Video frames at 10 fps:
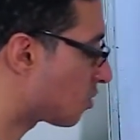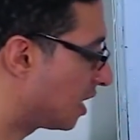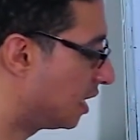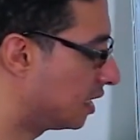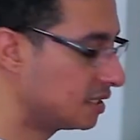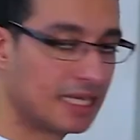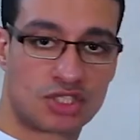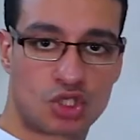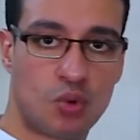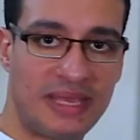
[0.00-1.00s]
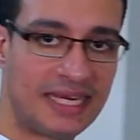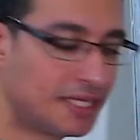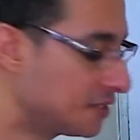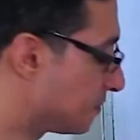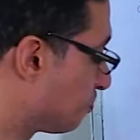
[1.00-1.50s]
it has 2
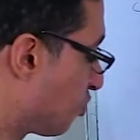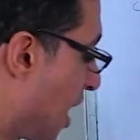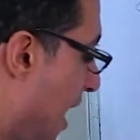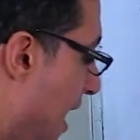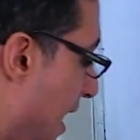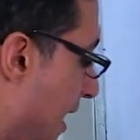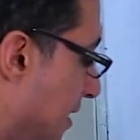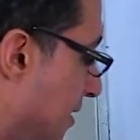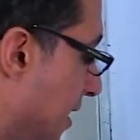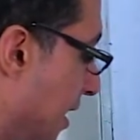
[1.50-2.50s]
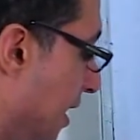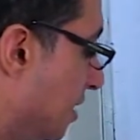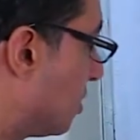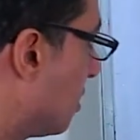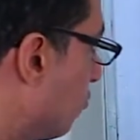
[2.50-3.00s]
meanings, and
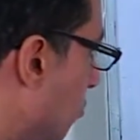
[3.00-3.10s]
it's